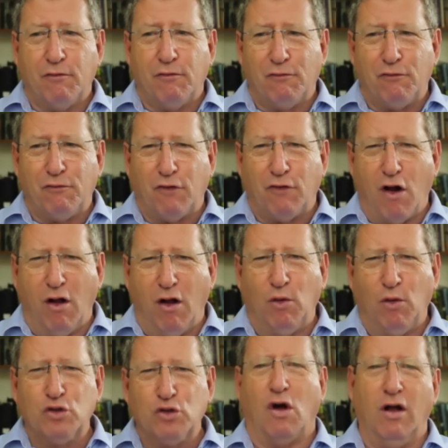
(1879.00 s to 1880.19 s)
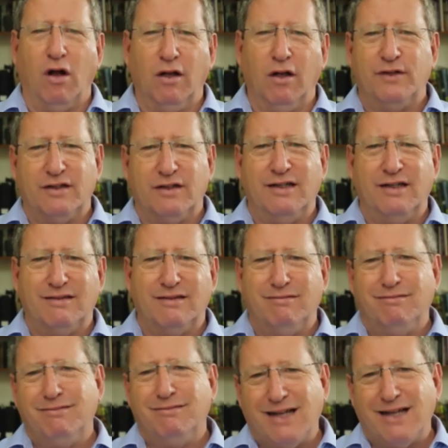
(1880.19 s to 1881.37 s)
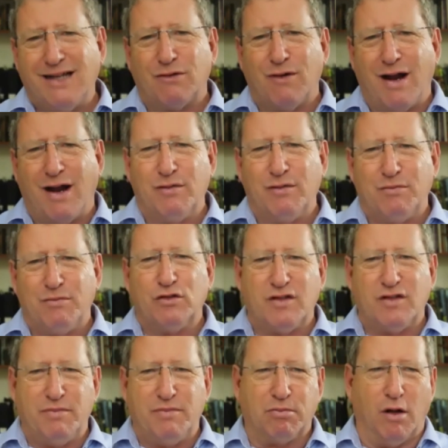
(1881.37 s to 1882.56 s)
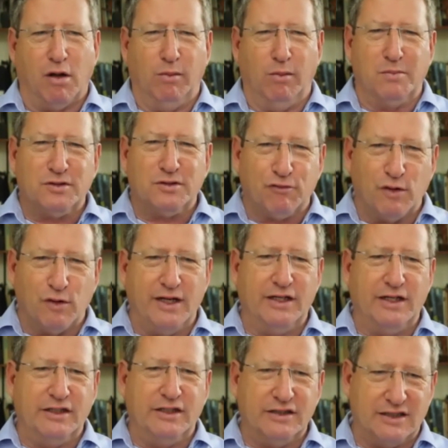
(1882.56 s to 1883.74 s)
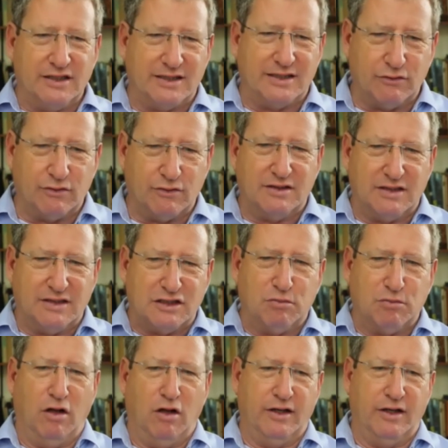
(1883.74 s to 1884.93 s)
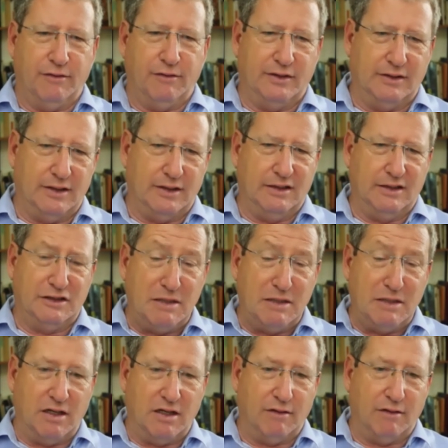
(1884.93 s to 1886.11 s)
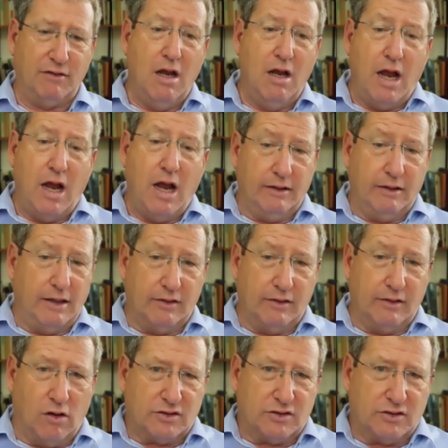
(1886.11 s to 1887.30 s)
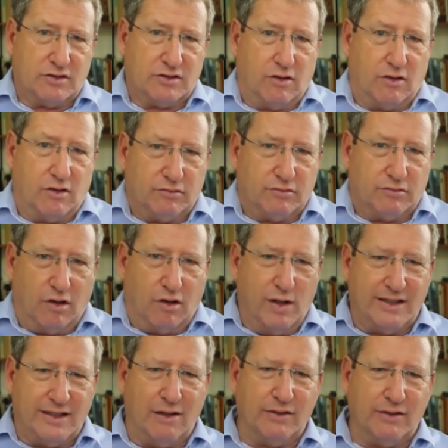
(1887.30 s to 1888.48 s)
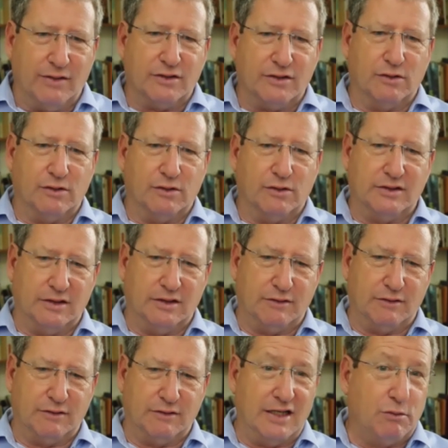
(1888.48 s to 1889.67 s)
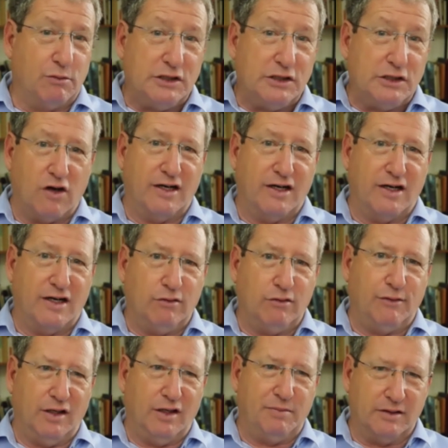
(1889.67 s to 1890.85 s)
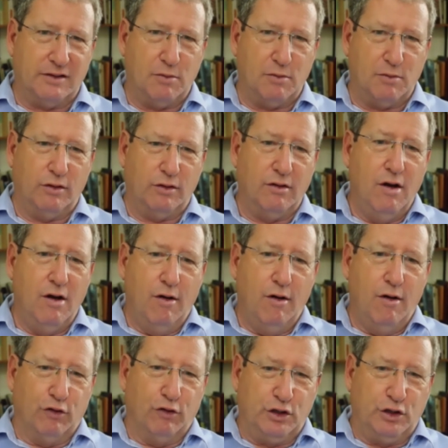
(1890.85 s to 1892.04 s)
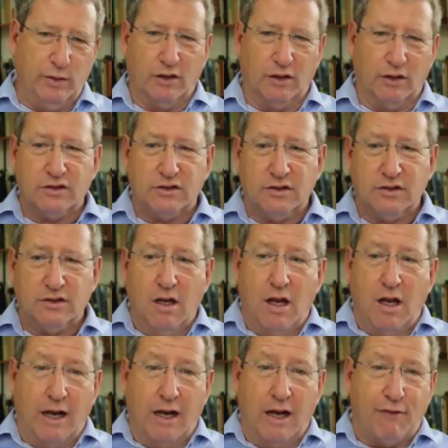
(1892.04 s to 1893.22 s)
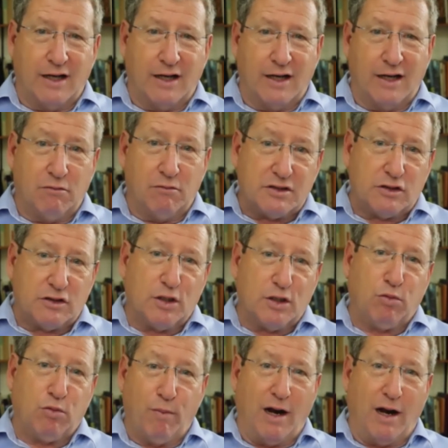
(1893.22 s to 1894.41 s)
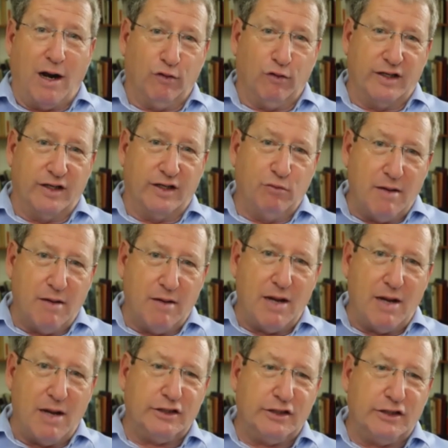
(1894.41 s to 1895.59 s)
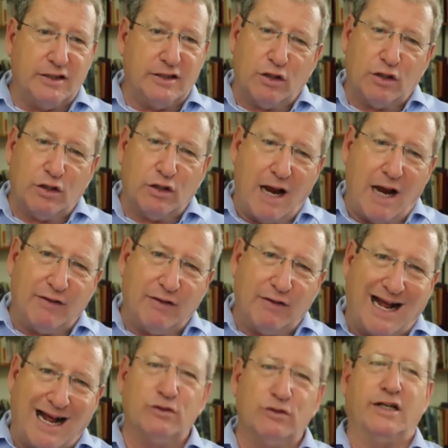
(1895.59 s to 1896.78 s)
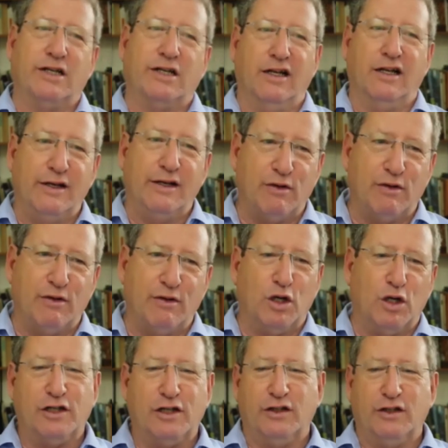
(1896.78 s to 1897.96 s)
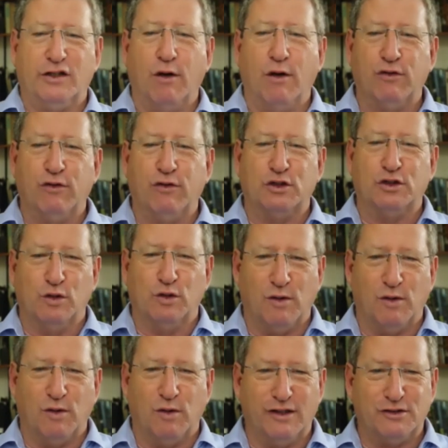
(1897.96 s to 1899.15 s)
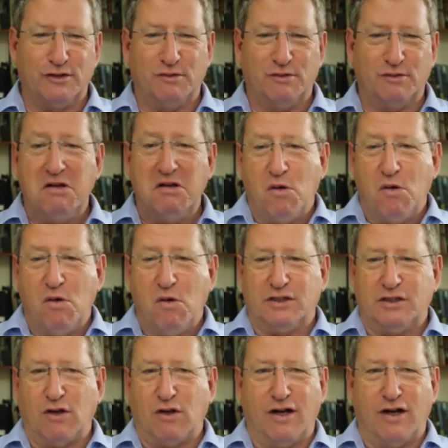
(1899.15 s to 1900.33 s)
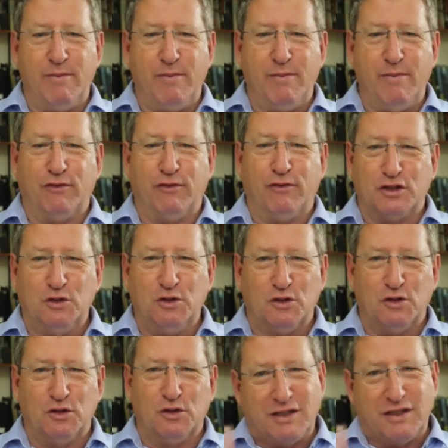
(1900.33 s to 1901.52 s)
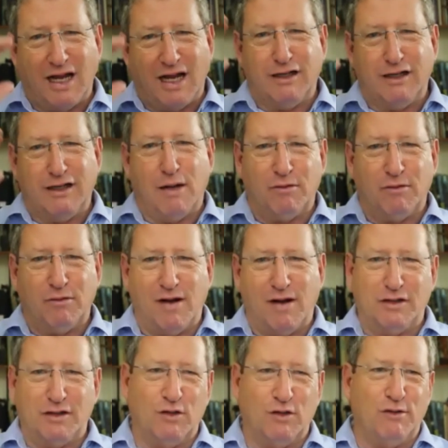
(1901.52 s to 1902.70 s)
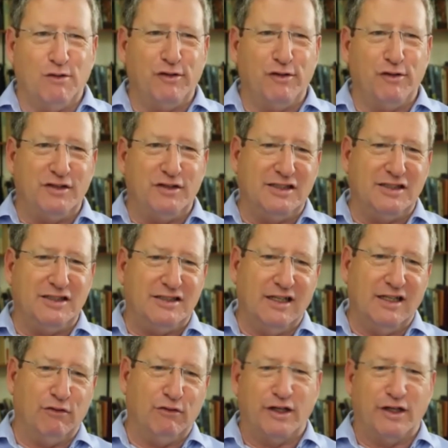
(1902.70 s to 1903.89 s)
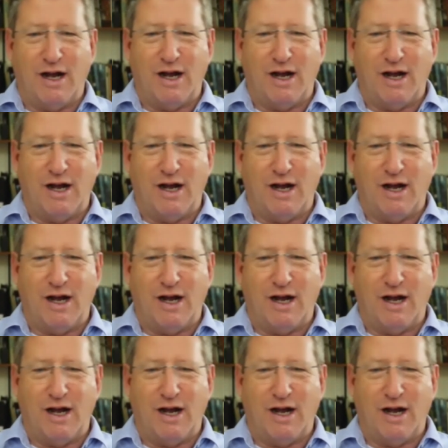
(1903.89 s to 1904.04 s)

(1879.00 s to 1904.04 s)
for almost all of it, it gets around most of the big problems of range, etc. It's small enough and cheap enough. And the costs are way down there. So it's fantastic. We started out developing the motor for two-wheelers. And in fact, it was so much more powerful than we imagined. And now we're having to downscale it even more to actually go for the scooter market. So we started out aiming for the scooters. We ended up at around the 250cc level. And now we're